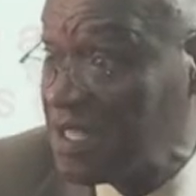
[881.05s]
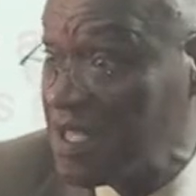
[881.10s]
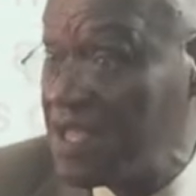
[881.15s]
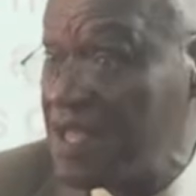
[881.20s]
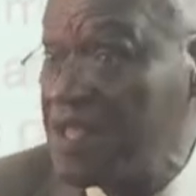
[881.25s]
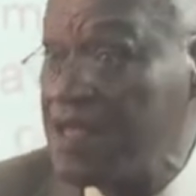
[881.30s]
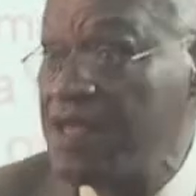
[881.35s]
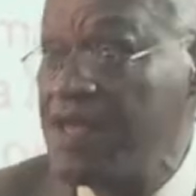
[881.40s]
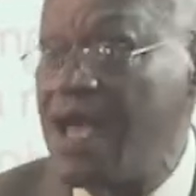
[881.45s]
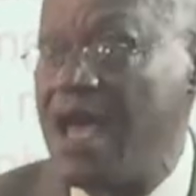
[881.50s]

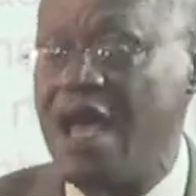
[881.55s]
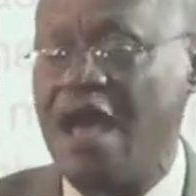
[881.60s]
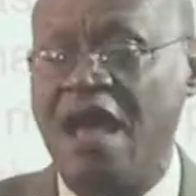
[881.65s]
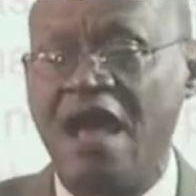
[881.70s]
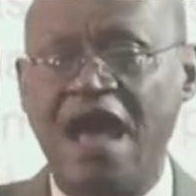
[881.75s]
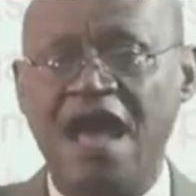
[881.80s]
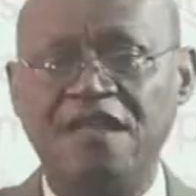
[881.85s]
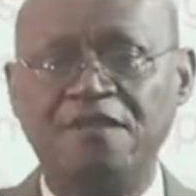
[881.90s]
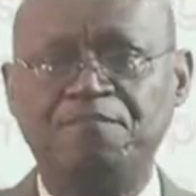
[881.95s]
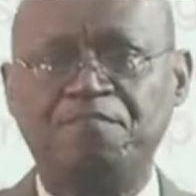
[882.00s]
Amen.
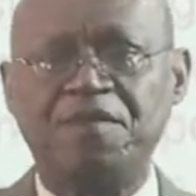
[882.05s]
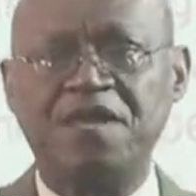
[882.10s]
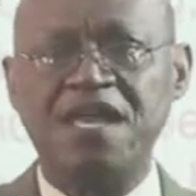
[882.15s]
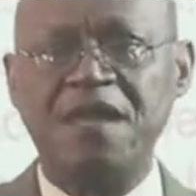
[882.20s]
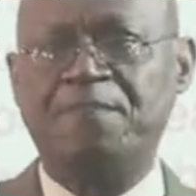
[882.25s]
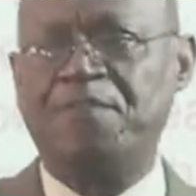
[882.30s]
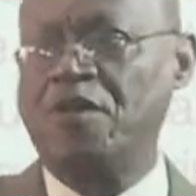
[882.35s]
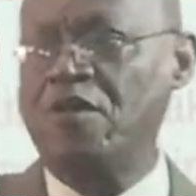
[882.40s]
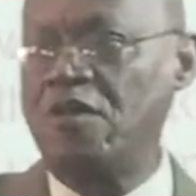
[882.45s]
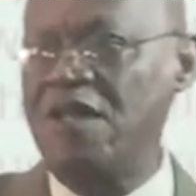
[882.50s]
And
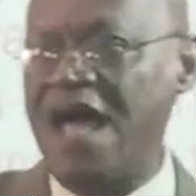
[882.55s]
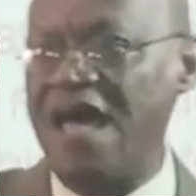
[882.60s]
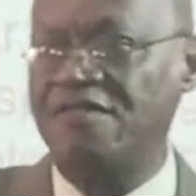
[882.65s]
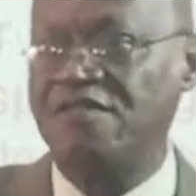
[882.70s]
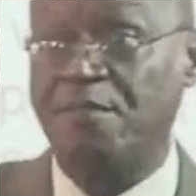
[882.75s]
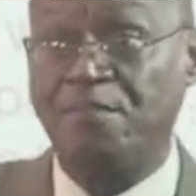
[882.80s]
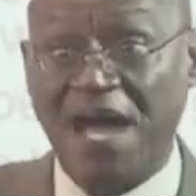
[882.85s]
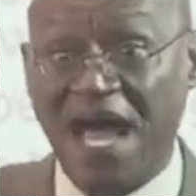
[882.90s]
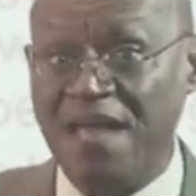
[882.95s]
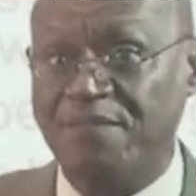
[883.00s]
people,
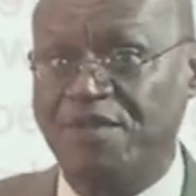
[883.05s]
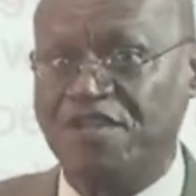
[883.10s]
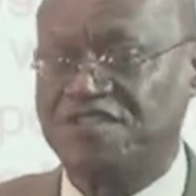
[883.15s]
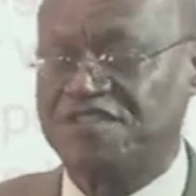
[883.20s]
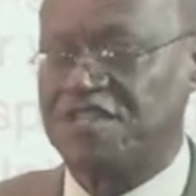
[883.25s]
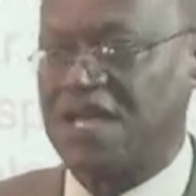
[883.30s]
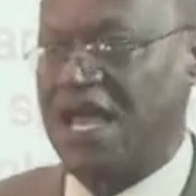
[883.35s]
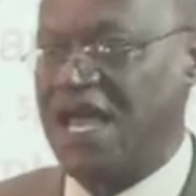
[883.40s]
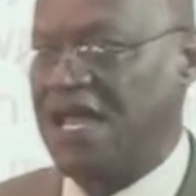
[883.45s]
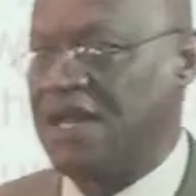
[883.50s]
and the Bible
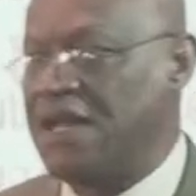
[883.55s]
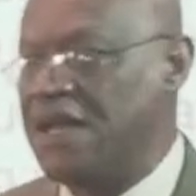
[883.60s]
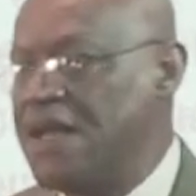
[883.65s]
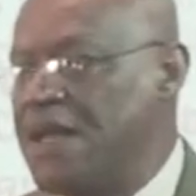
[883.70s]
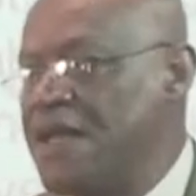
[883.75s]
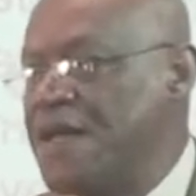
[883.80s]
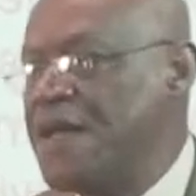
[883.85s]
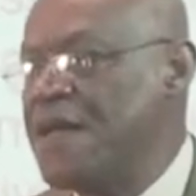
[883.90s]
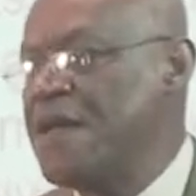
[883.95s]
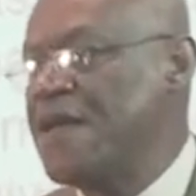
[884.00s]
said,
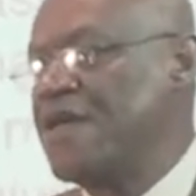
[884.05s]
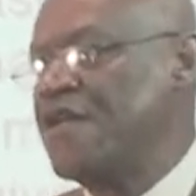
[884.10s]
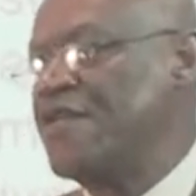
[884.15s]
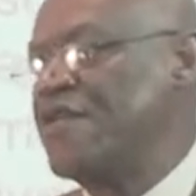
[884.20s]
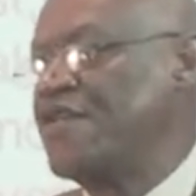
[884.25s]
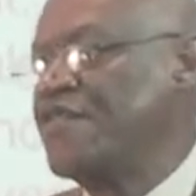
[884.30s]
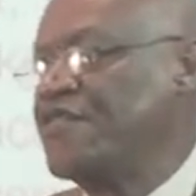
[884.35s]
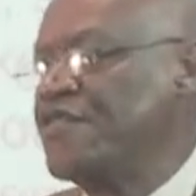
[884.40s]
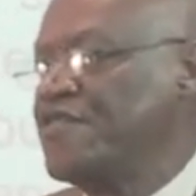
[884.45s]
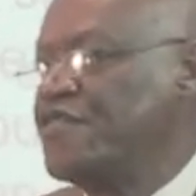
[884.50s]

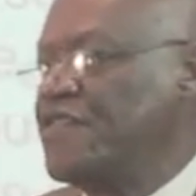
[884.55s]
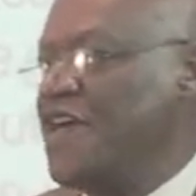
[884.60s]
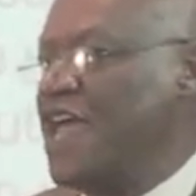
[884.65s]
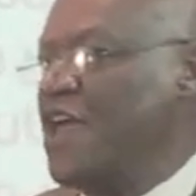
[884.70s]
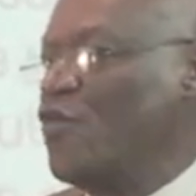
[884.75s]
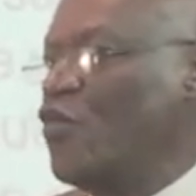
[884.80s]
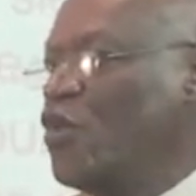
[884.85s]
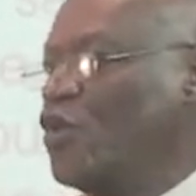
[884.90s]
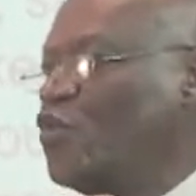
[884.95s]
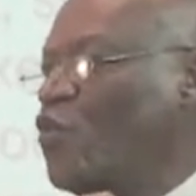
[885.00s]

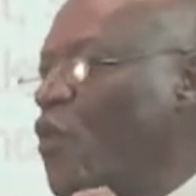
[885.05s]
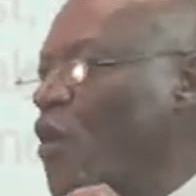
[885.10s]
they would